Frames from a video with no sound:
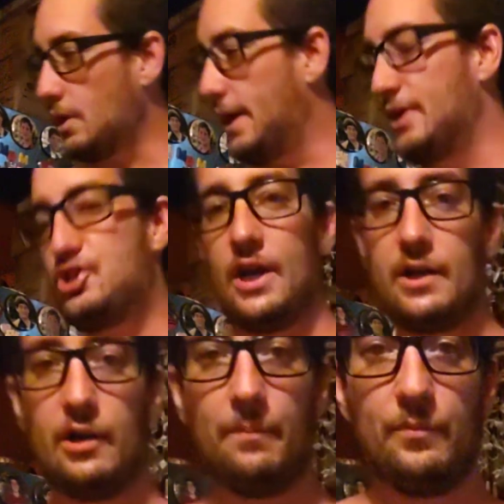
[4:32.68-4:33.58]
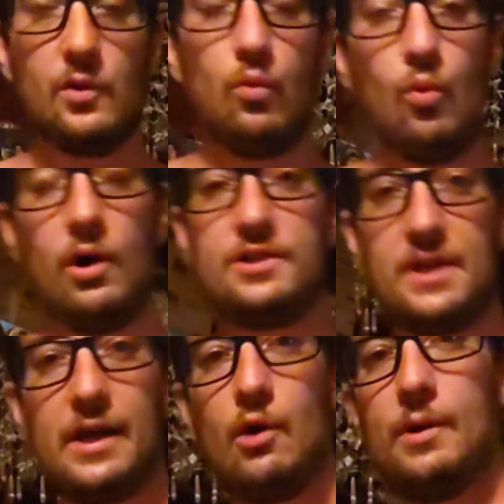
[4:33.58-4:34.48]
I check on them. Once
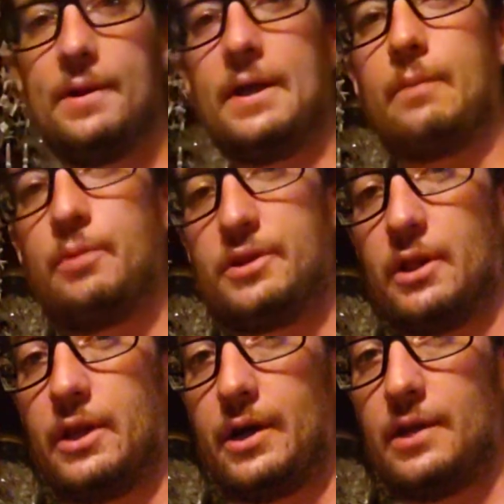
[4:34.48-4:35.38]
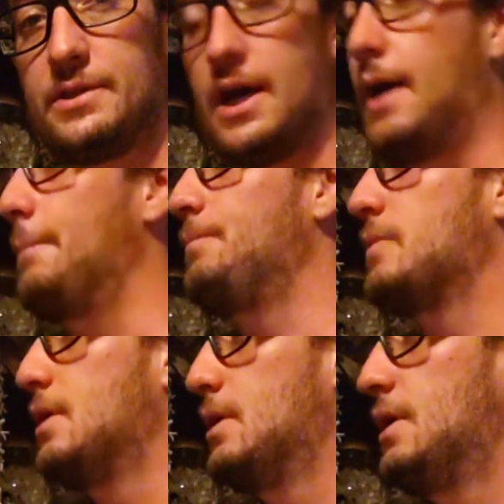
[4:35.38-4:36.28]
they go in there, I put the lid on top.
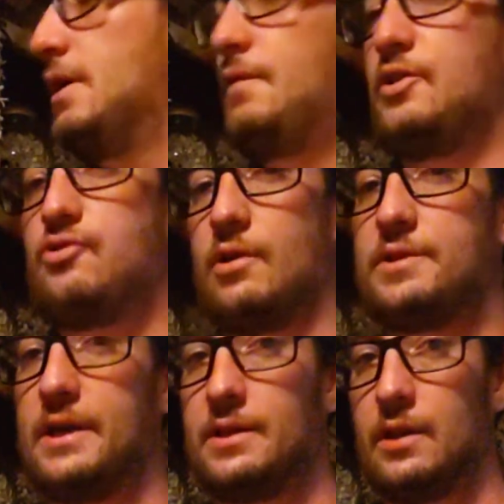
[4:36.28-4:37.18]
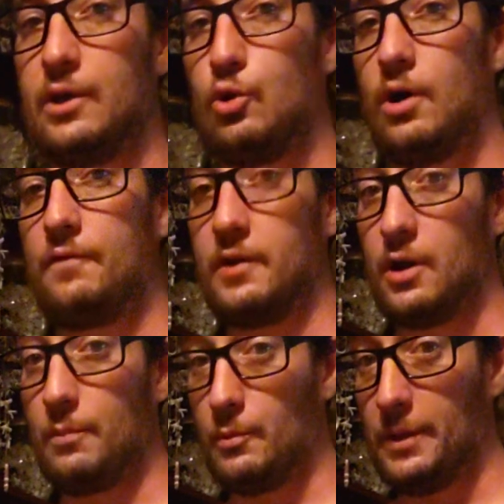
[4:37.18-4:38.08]
Eventually, I'll take the lid off in a
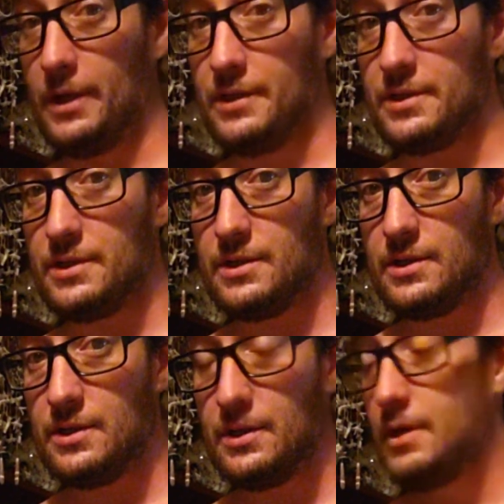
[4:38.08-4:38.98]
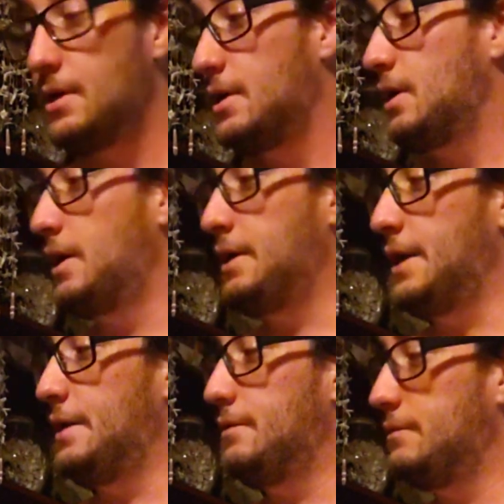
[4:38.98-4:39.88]
couple minutes, and
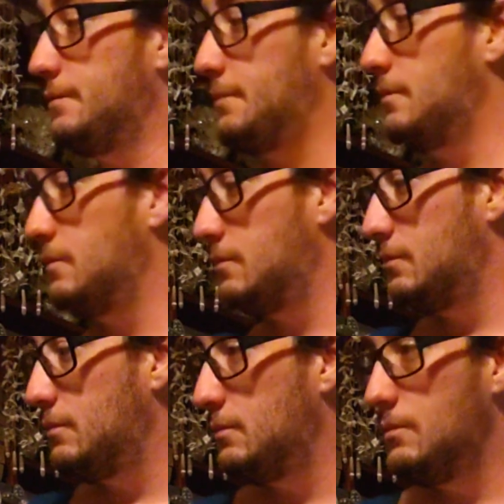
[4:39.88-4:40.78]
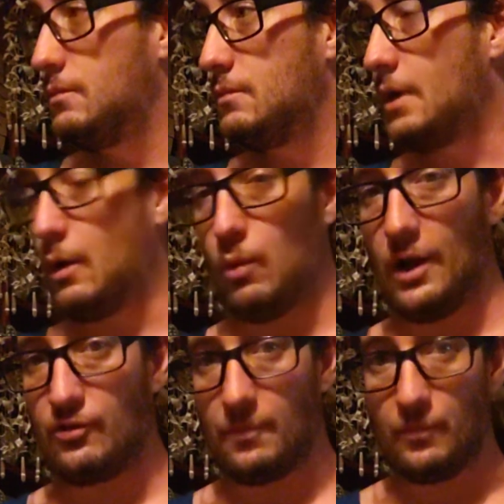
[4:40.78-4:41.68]
then I
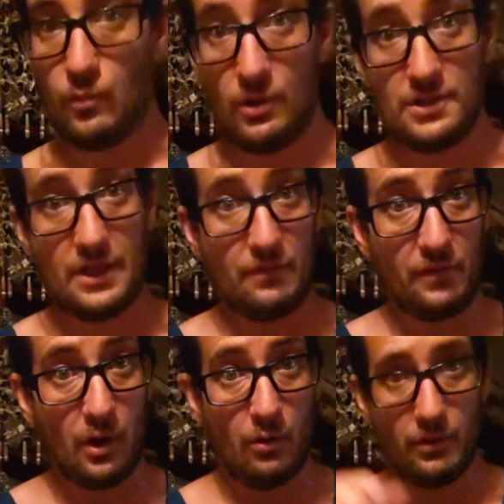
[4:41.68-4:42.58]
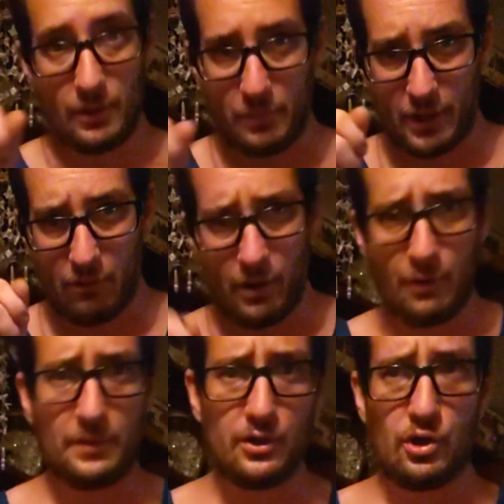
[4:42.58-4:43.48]
watch them. Once they float, I play around
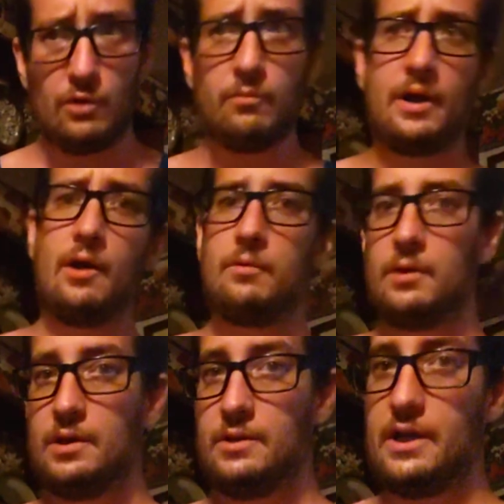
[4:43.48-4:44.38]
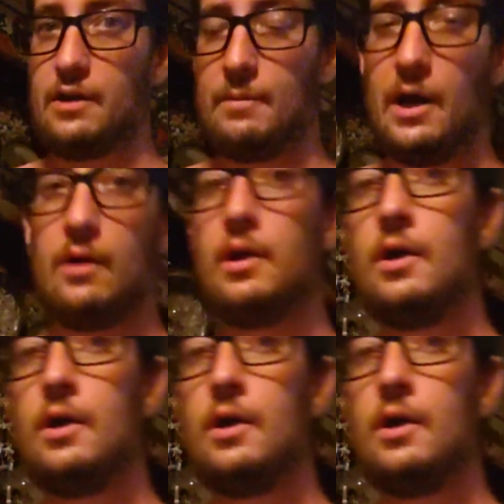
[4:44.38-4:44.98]
them. They turn brown, take them out,